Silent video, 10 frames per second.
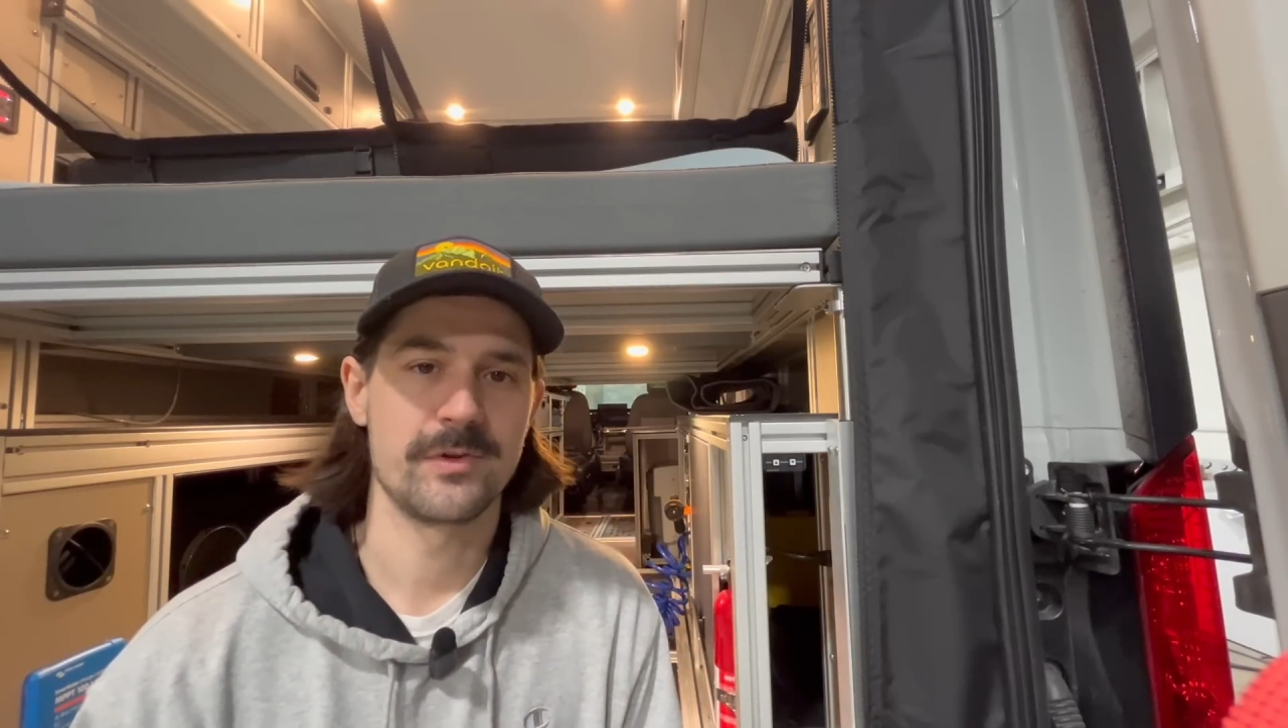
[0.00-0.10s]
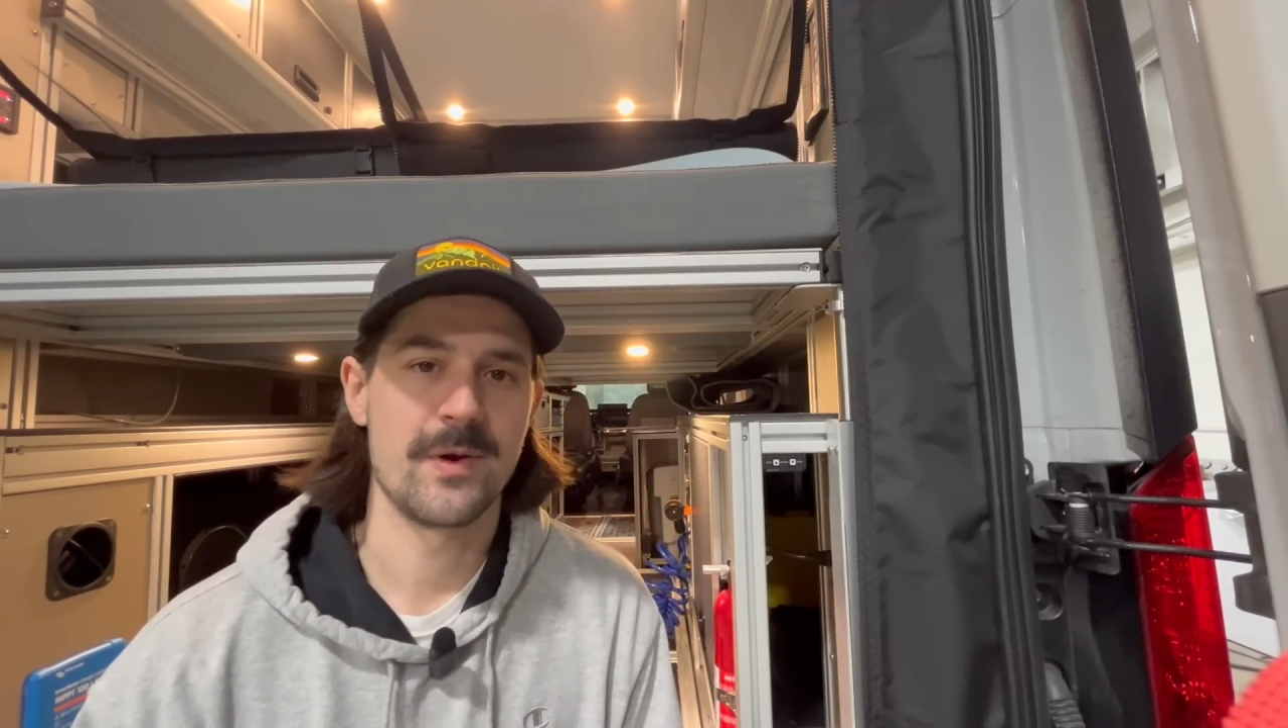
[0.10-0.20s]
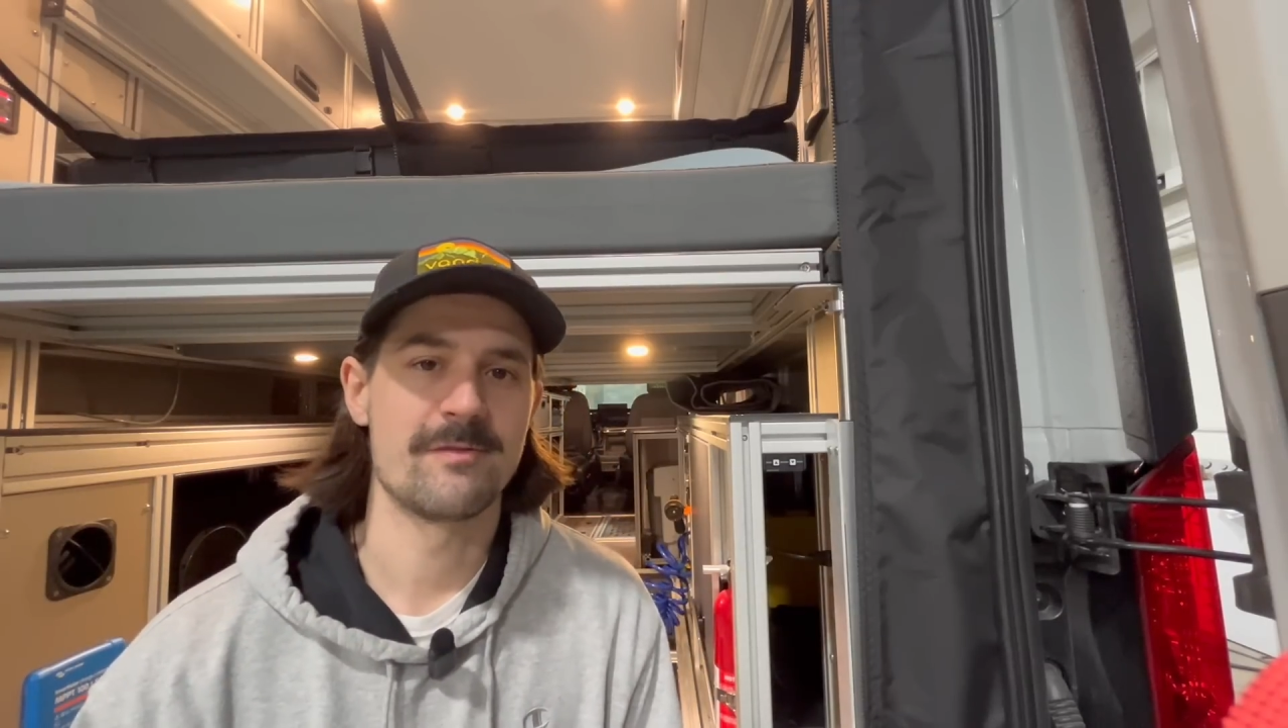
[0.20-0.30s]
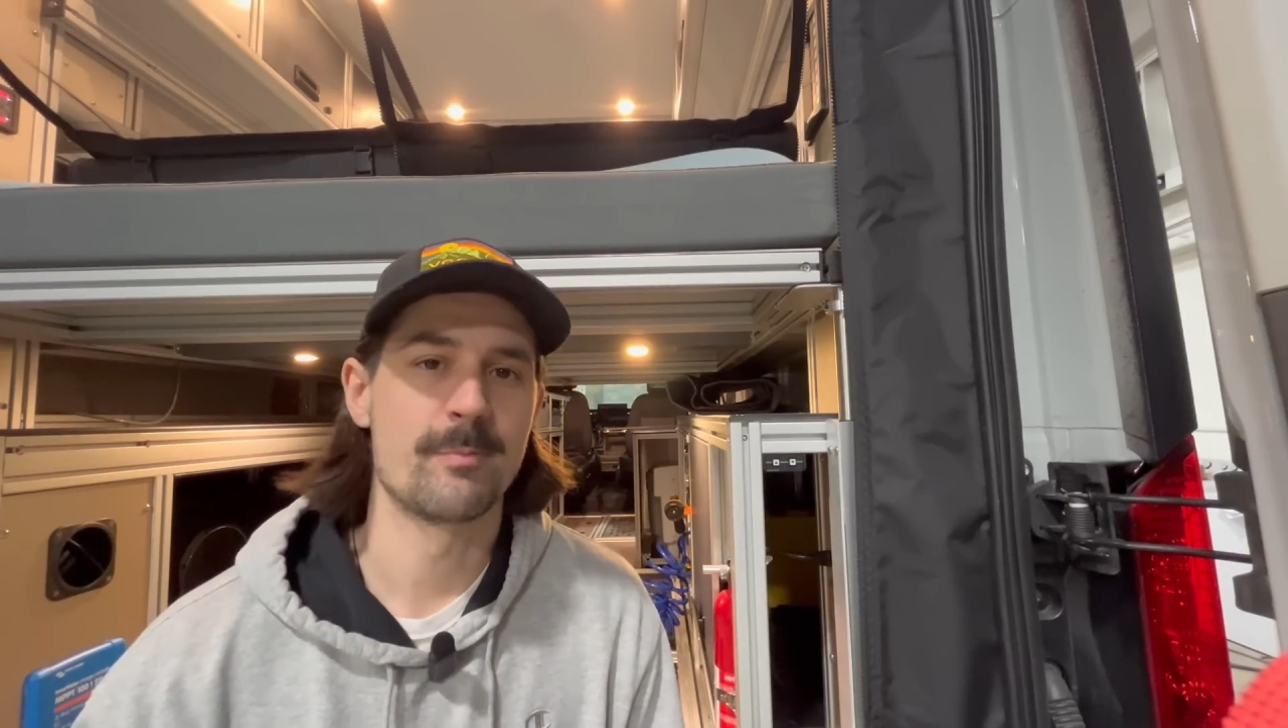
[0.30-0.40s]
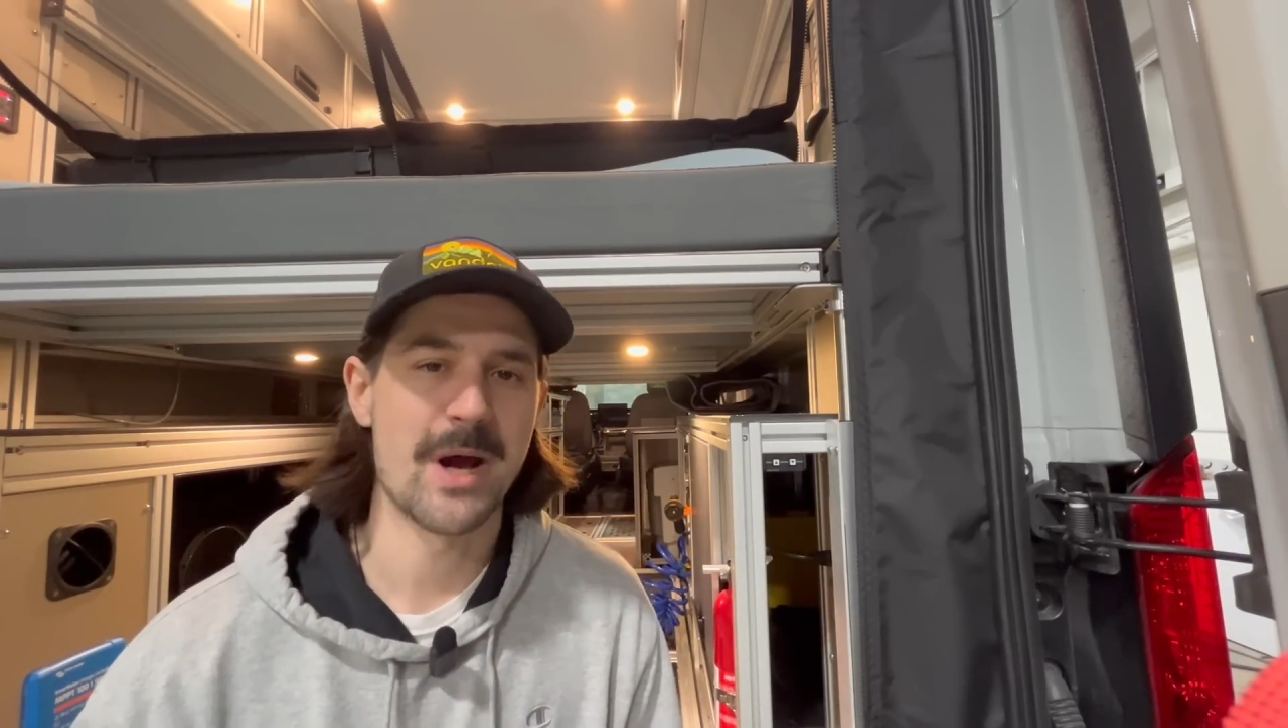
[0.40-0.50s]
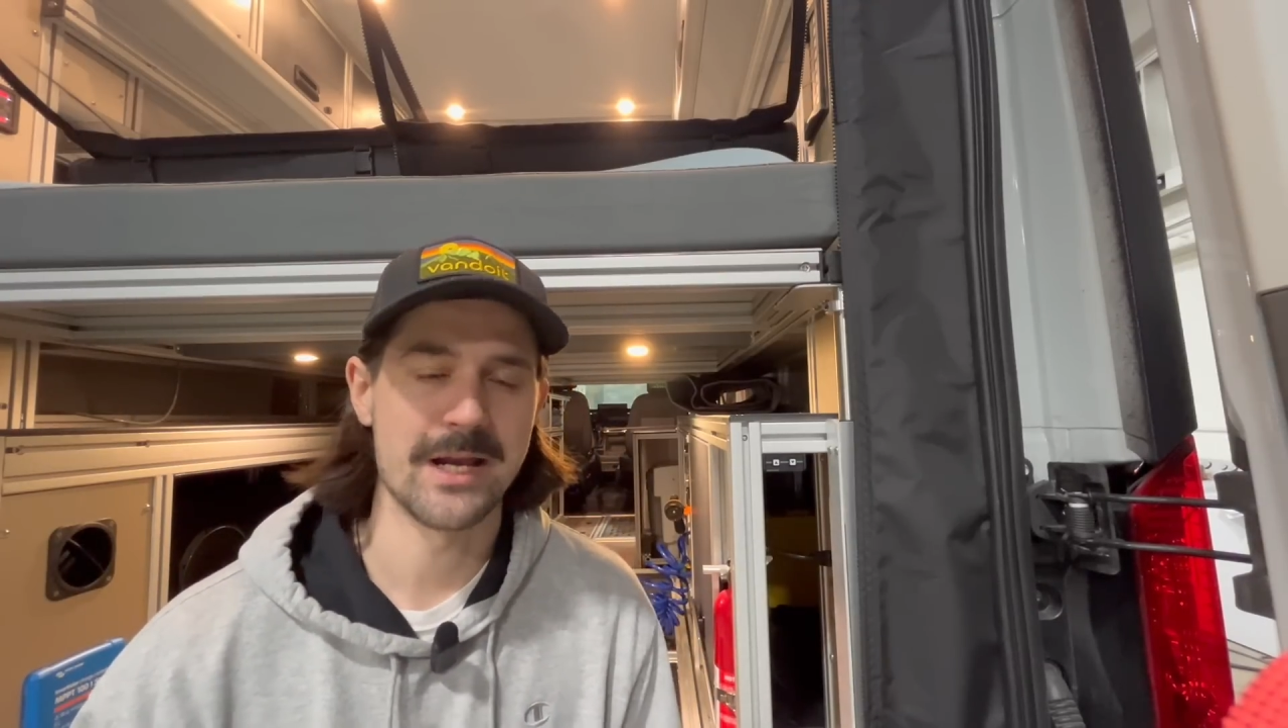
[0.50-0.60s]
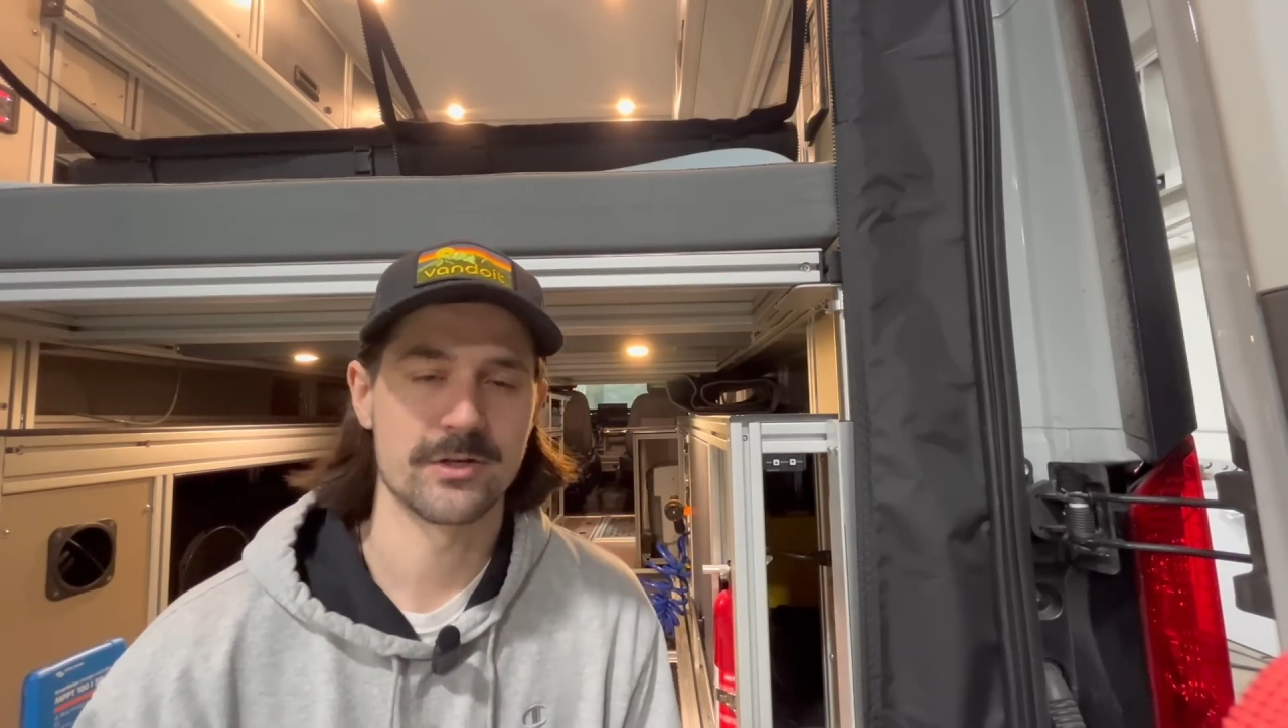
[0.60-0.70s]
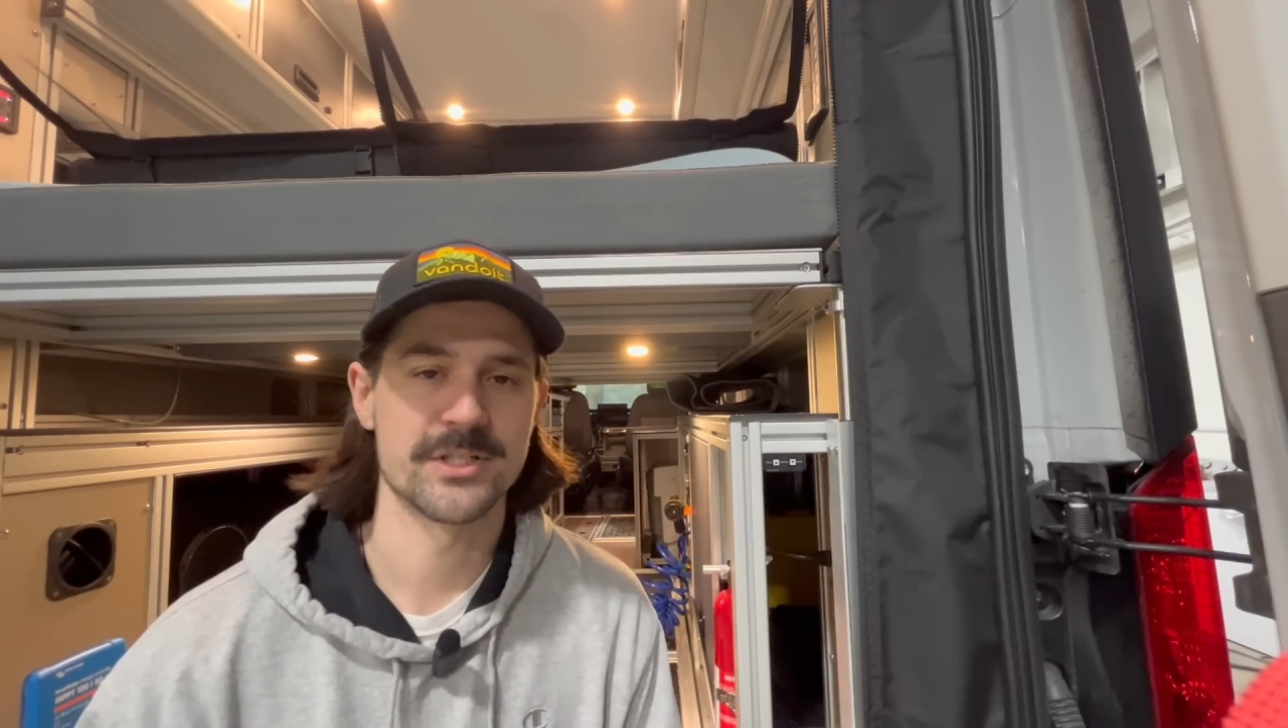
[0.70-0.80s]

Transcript: If you have a bike